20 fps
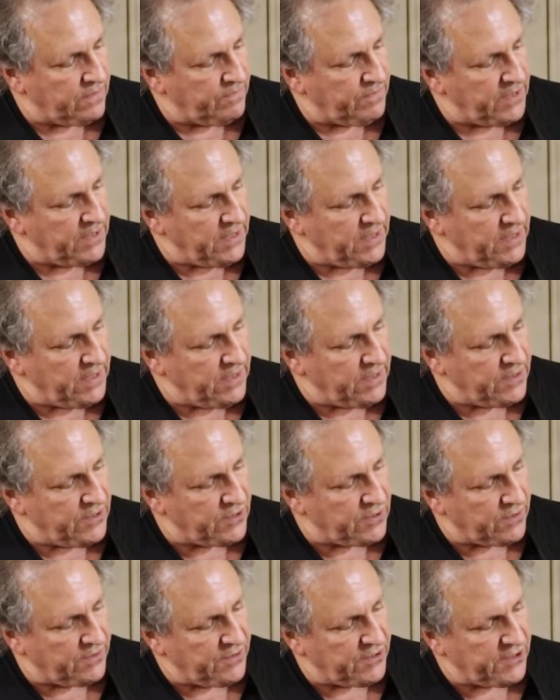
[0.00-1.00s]
pinky is
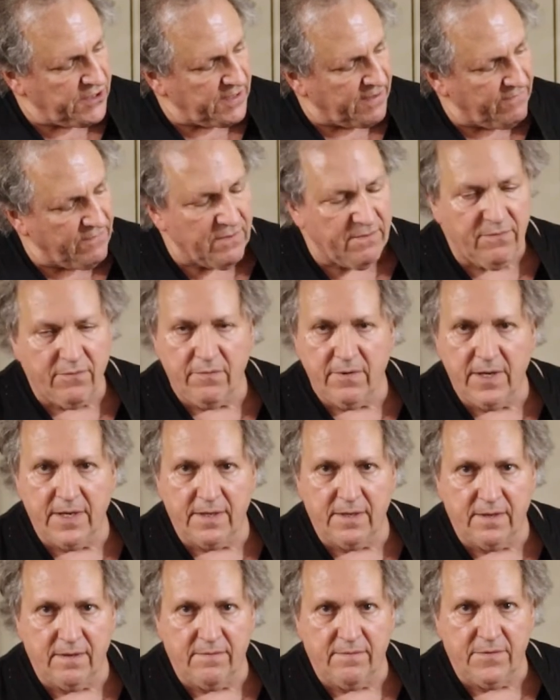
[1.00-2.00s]
on the 7th
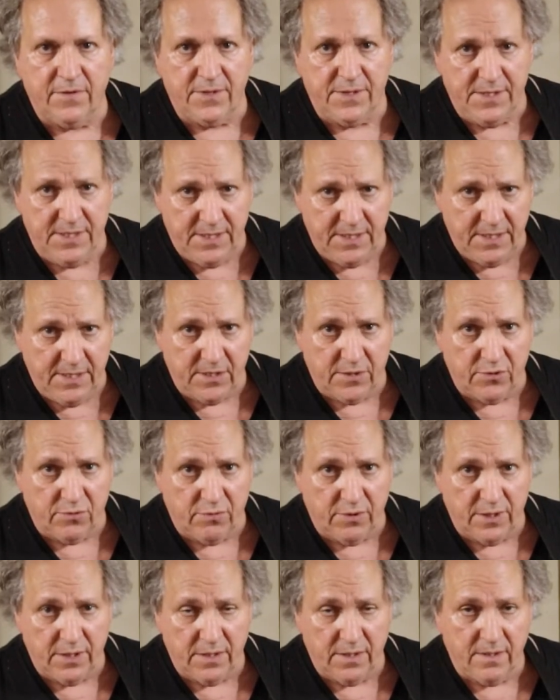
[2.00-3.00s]
fret of the D
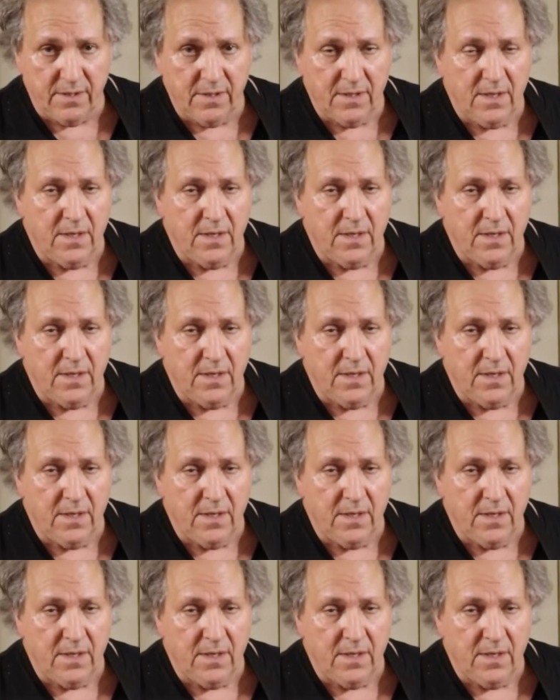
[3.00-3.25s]
string.